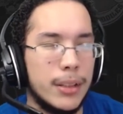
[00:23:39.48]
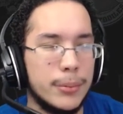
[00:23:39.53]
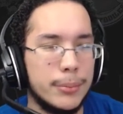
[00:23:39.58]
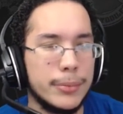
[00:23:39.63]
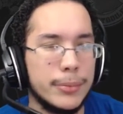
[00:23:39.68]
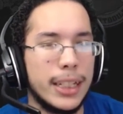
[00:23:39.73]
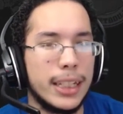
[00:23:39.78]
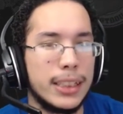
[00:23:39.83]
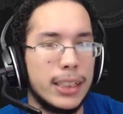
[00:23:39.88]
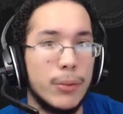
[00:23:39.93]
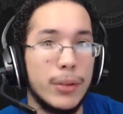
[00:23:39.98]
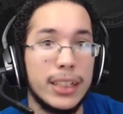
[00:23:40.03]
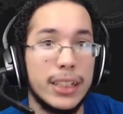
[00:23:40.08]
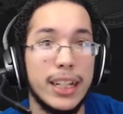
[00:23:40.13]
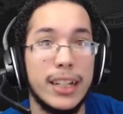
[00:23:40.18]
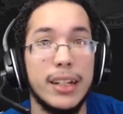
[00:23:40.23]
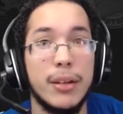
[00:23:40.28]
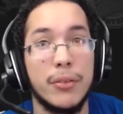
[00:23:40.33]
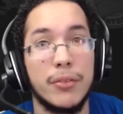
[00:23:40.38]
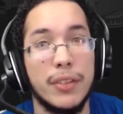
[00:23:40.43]
Like the one
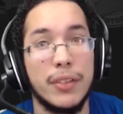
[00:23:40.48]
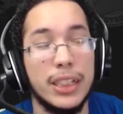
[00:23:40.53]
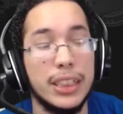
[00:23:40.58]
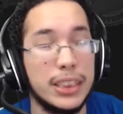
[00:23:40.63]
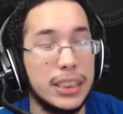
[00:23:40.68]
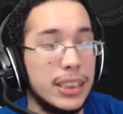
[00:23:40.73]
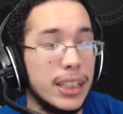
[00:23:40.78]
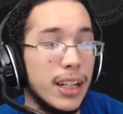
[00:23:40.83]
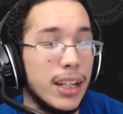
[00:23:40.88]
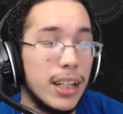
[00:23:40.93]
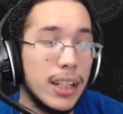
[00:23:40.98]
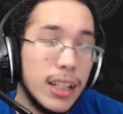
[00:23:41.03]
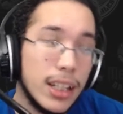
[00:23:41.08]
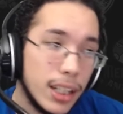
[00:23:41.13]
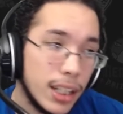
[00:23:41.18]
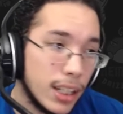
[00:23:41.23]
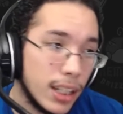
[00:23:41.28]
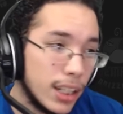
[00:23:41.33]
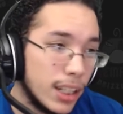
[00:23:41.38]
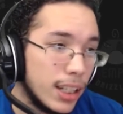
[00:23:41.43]
that never finished,
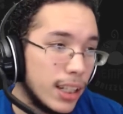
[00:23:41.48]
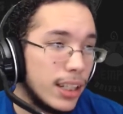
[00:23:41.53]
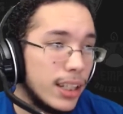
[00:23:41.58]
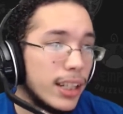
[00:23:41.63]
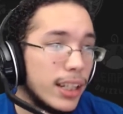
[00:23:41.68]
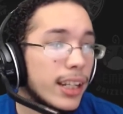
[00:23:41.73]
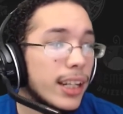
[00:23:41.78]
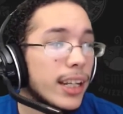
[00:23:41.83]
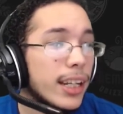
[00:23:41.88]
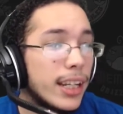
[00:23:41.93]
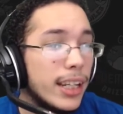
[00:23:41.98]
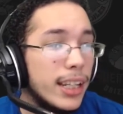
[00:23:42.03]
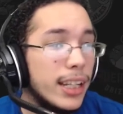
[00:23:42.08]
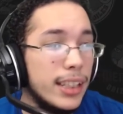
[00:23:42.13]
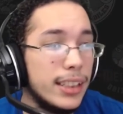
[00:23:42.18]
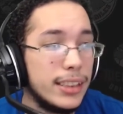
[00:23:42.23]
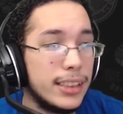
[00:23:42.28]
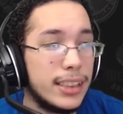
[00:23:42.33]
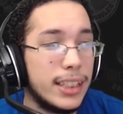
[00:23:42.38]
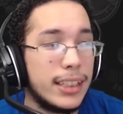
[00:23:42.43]

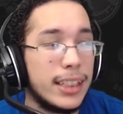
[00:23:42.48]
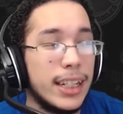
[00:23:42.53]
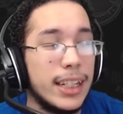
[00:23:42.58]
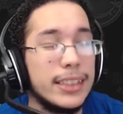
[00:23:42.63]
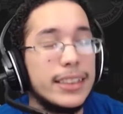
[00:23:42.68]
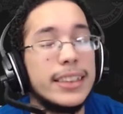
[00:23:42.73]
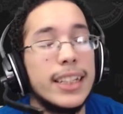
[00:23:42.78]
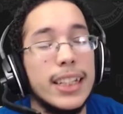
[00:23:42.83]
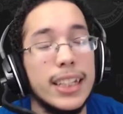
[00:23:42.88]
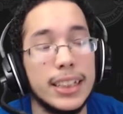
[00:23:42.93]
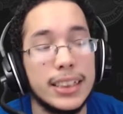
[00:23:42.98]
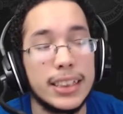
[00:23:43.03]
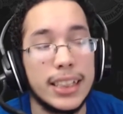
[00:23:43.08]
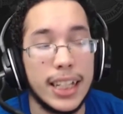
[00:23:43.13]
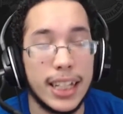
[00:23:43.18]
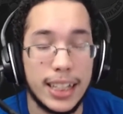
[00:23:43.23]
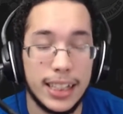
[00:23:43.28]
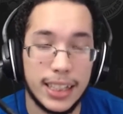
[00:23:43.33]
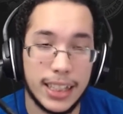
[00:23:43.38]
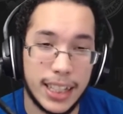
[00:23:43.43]
and that
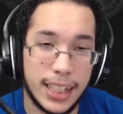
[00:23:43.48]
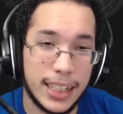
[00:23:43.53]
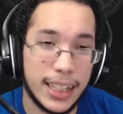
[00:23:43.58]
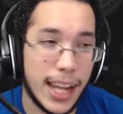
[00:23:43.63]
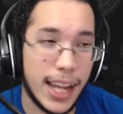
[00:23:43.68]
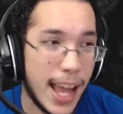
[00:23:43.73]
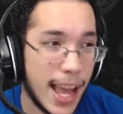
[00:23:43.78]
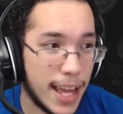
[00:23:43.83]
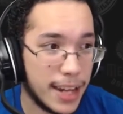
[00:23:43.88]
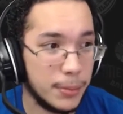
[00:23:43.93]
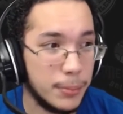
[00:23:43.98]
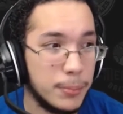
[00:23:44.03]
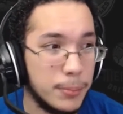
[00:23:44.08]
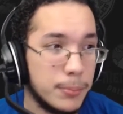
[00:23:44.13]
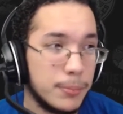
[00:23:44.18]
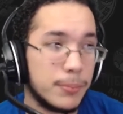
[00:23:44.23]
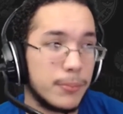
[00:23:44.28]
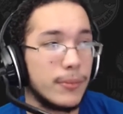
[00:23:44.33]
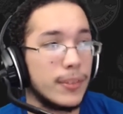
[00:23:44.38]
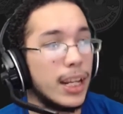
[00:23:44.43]
Celestial Light had him.
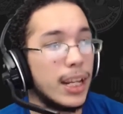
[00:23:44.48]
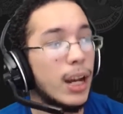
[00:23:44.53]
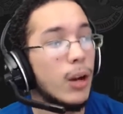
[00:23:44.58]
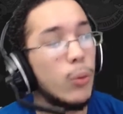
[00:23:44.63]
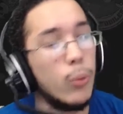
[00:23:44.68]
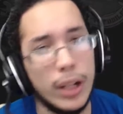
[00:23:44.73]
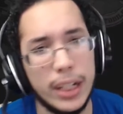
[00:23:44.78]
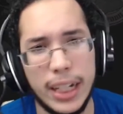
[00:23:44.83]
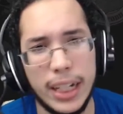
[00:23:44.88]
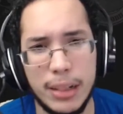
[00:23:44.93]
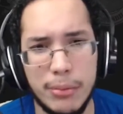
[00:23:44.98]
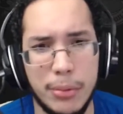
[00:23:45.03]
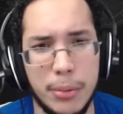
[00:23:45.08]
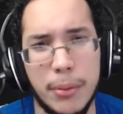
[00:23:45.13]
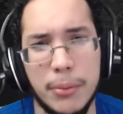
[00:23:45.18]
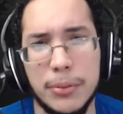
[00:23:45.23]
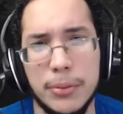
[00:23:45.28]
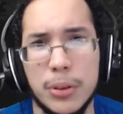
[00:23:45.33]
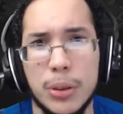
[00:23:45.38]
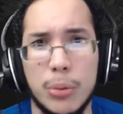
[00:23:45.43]
I wanted
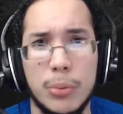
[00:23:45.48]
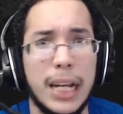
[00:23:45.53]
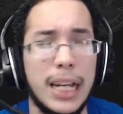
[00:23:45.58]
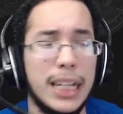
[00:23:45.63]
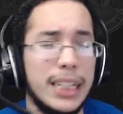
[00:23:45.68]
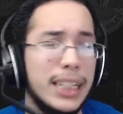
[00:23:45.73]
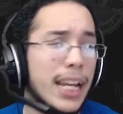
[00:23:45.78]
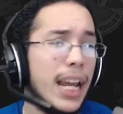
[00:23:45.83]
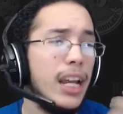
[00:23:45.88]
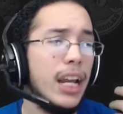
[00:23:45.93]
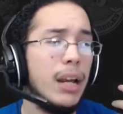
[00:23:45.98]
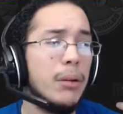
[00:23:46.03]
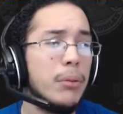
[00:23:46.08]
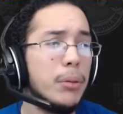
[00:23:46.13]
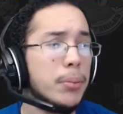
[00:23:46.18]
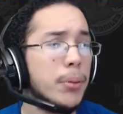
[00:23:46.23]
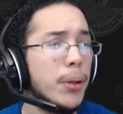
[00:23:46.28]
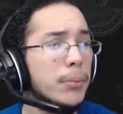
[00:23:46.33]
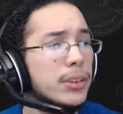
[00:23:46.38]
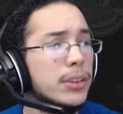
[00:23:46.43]
Ambipom so bad.
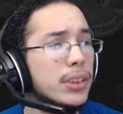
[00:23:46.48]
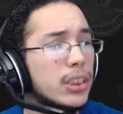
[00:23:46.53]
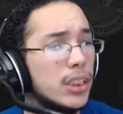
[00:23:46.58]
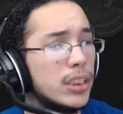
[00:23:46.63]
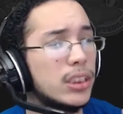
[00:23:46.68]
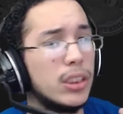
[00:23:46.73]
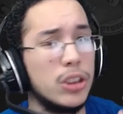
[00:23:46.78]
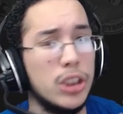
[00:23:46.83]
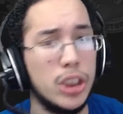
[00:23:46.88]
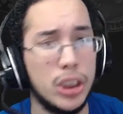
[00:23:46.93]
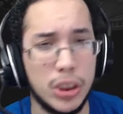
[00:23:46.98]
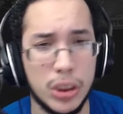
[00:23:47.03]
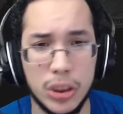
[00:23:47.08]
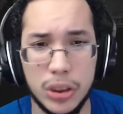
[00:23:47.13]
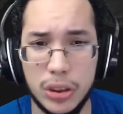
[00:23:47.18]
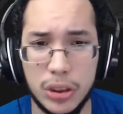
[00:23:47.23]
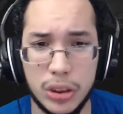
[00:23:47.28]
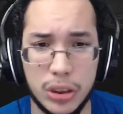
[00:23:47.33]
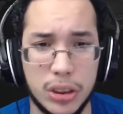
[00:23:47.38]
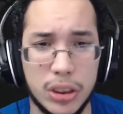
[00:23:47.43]
Ambipom is such a
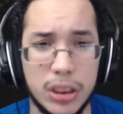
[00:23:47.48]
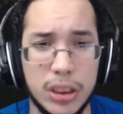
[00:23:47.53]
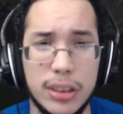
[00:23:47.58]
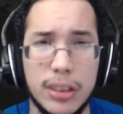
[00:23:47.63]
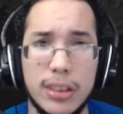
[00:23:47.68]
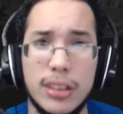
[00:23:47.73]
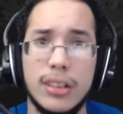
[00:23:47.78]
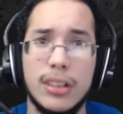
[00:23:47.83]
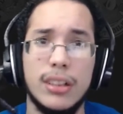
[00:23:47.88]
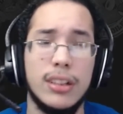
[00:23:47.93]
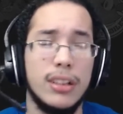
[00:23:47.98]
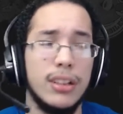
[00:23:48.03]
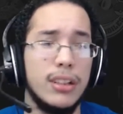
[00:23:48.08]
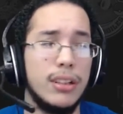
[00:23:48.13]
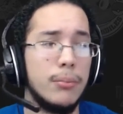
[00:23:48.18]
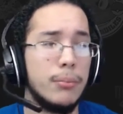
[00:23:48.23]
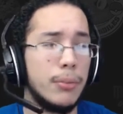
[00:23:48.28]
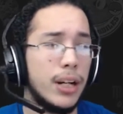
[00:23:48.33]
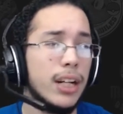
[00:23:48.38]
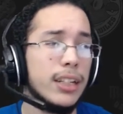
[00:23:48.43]
good
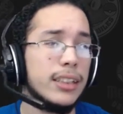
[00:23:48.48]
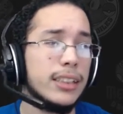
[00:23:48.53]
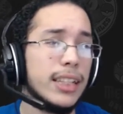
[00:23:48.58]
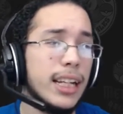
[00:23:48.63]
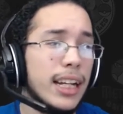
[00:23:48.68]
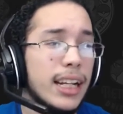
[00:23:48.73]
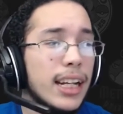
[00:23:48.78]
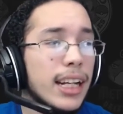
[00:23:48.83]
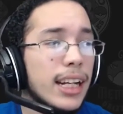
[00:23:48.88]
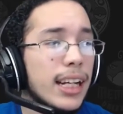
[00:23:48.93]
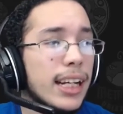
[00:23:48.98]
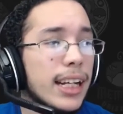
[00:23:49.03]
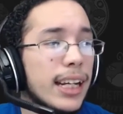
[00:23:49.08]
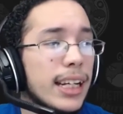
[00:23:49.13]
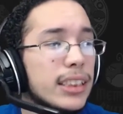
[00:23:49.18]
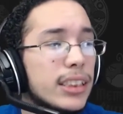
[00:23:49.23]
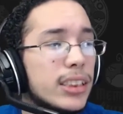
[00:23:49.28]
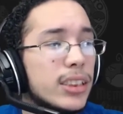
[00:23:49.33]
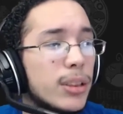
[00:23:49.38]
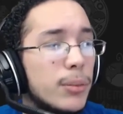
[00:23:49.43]
mon that
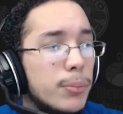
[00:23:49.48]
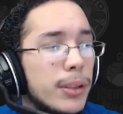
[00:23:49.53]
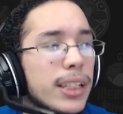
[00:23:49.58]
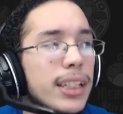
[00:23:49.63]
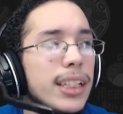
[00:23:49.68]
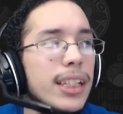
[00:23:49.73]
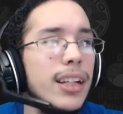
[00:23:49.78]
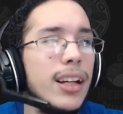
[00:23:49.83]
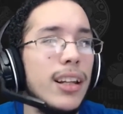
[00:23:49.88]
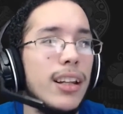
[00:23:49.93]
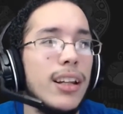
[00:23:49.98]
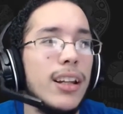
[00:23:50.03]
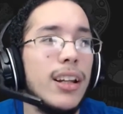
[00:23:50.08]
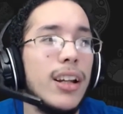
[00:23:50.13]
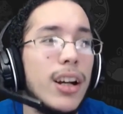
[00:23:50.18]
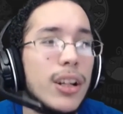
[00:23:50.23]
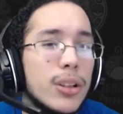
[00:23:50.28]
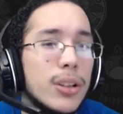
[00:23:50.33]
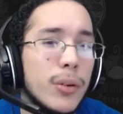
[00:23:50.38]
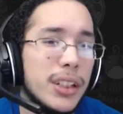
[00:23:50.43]
it's completely
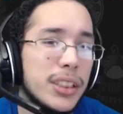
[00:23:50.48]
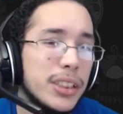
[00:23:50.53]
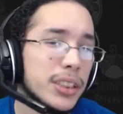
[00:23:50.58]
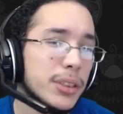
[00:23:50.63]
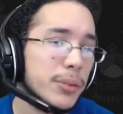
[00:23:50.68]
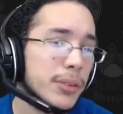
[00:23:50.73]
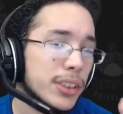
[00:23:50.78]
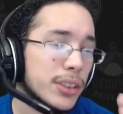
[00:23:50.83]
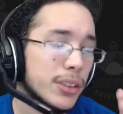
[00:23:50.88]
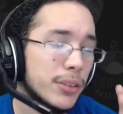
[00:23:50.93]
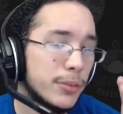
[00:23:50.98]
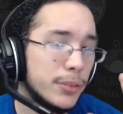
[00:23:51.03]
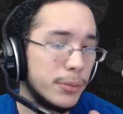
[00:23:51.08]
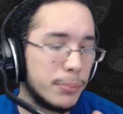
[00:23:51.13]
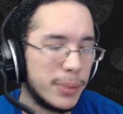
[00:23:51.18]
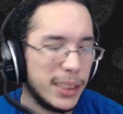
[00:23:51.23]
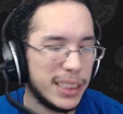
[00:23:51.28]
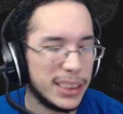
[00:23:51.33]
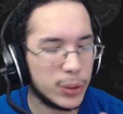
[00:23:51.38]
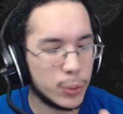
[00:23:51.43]
underrated just because of his
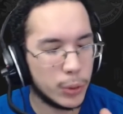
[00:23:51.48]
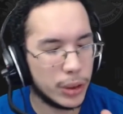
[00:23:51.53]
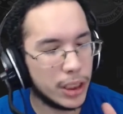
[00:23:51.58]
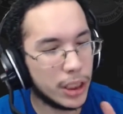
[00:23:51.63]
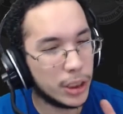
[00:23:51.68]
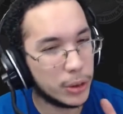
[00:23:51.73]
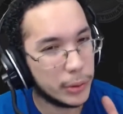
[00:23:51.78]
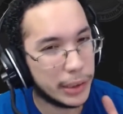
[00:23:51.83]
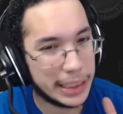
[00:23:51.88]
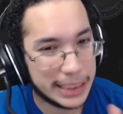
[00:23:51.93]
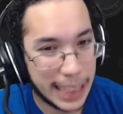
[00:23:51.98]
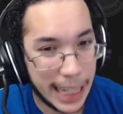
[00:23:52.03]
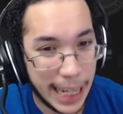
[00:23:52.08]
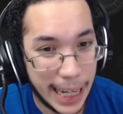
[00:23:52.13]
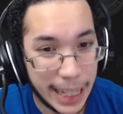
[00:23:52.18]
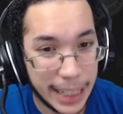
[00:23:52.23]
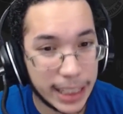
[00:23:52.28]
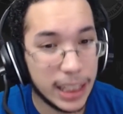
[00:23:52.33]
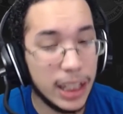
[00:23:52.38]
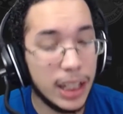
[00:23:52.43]
base 100
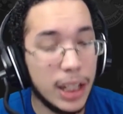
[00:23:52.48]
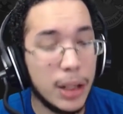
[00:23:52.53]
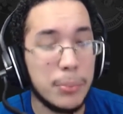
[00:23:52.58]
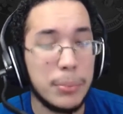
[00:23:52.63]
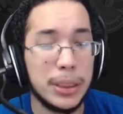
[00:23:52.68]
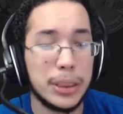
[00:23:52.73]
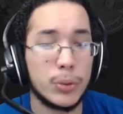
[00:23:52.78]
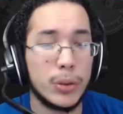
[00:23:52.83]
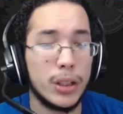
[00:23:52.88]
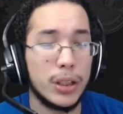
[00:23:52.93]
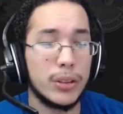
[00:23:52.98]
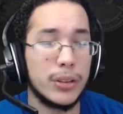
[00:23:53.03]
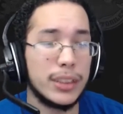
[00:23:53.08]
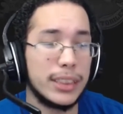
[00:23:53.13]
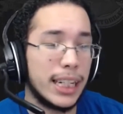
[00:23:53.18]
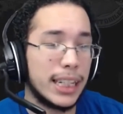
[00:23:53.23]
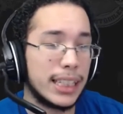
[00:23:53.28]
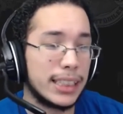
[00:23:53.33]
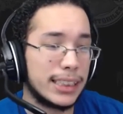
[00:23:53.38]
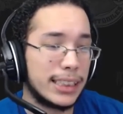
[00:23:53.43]
attack. Base 100
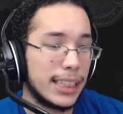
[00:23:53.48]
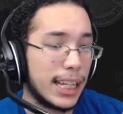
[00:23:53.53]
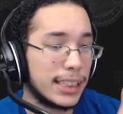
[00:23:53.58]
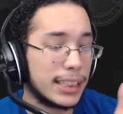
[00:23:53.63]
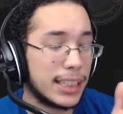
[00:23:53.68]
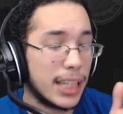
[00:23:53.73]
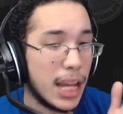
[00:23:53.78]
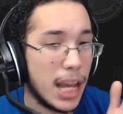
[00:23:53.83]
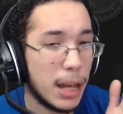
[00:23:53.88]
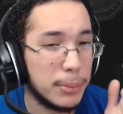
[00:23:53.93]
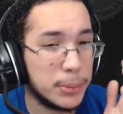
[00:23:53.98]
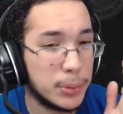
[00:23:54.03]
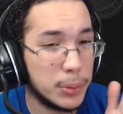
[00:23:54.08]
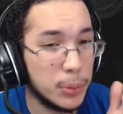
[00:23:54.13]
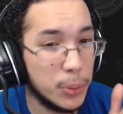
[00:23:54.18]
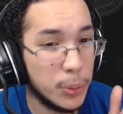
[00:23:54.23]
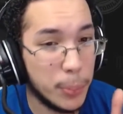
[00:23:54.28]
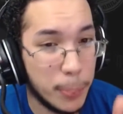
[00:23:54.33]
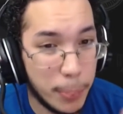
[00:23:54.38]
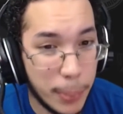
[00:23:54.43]
attack is not the
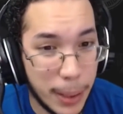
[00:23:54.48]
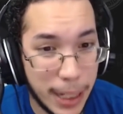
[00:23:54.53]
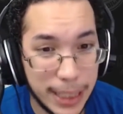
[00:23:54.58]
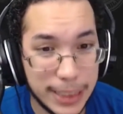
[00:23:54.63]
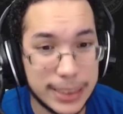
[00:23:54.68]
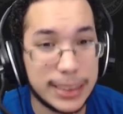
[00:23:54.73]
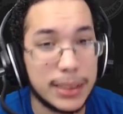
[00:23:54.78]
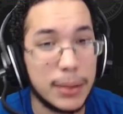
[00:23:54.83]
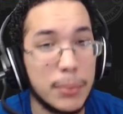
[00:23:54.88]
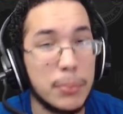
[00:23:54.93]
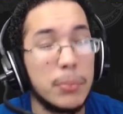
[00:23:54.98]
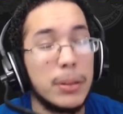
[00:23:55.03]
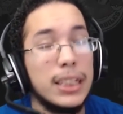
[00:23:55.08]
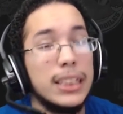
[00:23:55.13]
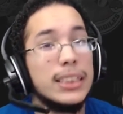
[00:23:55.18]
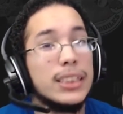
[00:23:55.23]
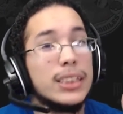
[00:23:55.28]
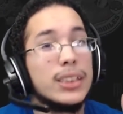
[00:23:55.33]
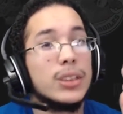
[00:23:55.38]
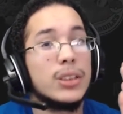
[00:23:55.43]
absolute best, but
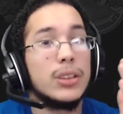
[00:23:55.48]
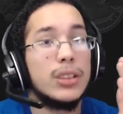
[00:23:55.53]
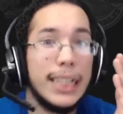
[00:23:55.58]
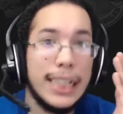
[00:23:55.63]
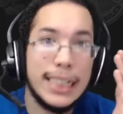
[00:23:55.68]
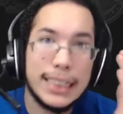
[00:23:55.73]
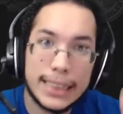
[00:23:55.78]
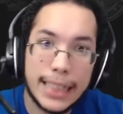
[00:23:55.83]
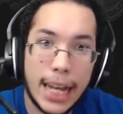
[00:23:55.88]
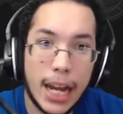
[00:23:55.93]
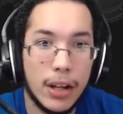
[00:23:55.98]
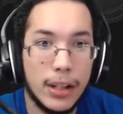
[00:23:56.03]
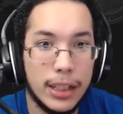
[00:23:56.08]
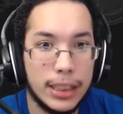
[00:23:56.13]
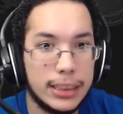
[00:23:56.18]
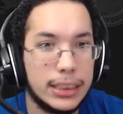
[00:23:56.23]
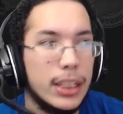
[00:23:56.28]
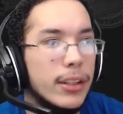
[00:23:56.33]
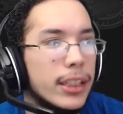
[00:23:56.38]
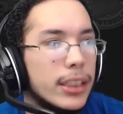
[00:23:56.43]
it's there.
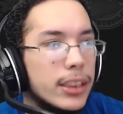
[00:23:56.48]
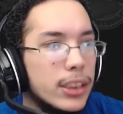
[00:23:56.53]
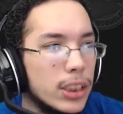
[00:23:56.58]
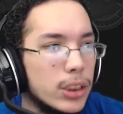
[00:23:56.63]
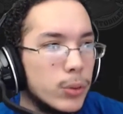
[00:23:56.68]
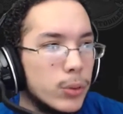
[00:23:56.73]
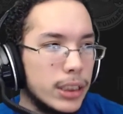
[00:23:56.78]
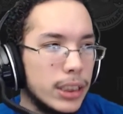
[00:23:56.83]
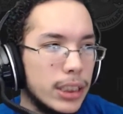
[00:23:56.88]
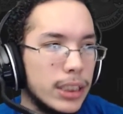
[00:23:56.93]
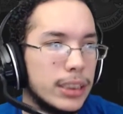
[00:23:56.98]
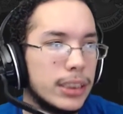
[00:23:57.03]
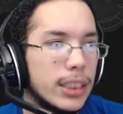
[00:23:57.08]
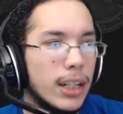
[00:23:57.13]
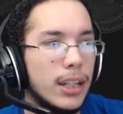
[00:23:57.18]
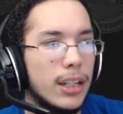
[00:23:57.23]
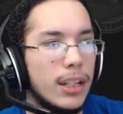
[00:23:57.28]
It does what it does.